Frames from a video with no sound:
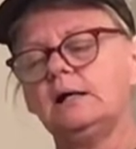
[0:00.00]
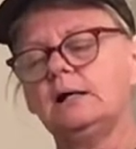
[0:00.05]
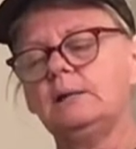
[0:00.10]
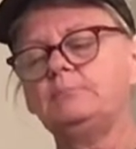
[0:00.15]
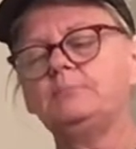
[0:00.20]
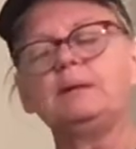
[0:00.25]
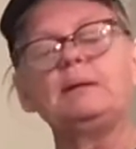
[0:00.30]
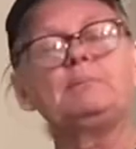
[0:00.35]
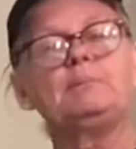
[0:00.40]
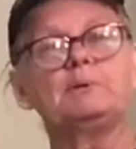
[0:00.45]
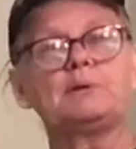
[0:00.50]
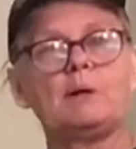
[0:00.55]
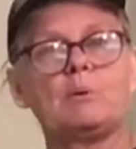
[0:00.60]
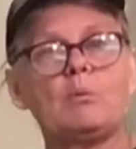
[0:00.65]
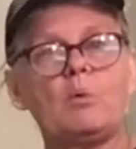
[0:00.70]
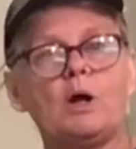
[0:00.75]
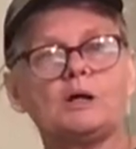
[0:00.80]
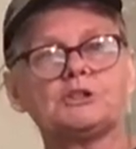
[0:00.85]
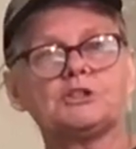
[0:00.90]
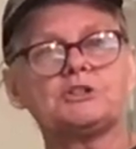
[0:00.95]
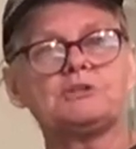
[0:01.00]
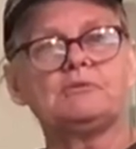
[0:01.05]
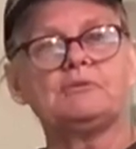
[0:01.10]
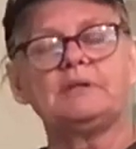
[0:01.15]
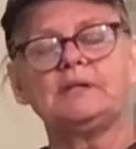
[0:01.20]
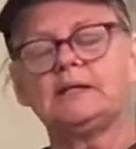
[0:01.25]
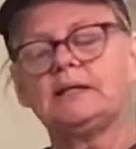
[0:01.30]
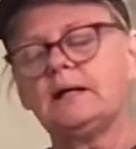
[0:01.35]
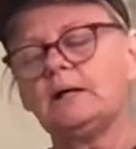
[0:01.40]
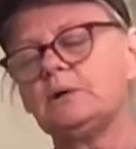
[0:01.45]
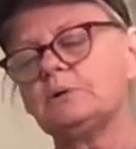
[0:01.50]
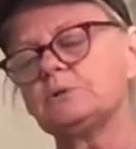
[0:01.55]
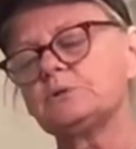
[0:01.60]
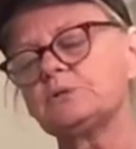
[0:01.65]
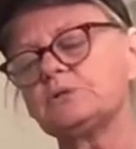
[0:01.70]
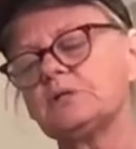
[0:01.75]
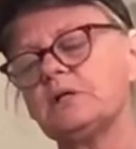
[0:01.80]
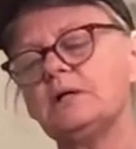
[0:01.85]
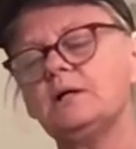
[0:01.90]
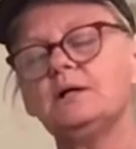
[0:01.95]
people that watch the
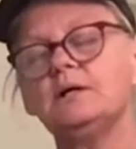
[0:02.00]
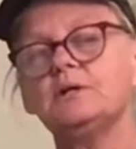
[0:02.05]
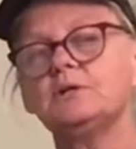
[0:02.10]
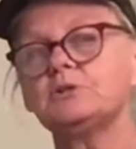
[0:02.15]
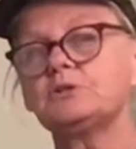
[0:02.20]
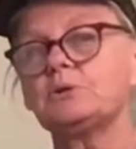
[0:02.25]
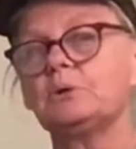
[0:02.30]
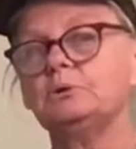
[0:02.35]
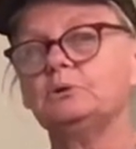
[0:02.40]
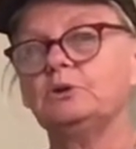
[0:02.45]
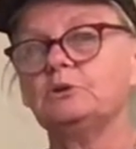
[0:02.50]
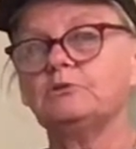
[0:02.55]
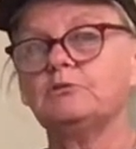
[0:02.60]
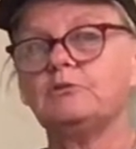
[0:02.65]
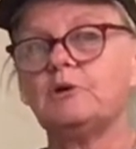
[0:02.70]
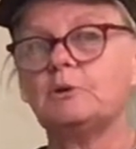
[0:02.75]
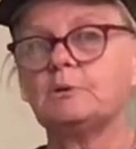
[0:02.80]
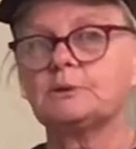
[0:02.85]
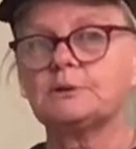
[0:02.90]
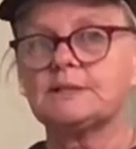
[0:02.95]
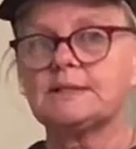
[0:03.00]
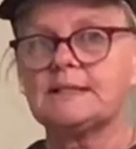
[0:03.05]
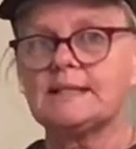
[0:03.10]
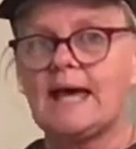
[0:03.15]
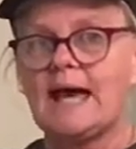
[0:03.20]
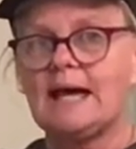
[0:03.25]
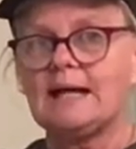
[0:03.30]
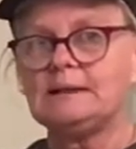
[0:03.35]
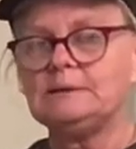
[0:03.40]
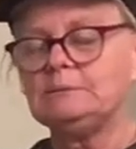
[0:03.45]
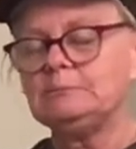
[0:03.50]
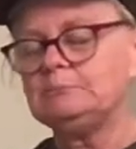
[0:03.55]
videos. So look forward to that.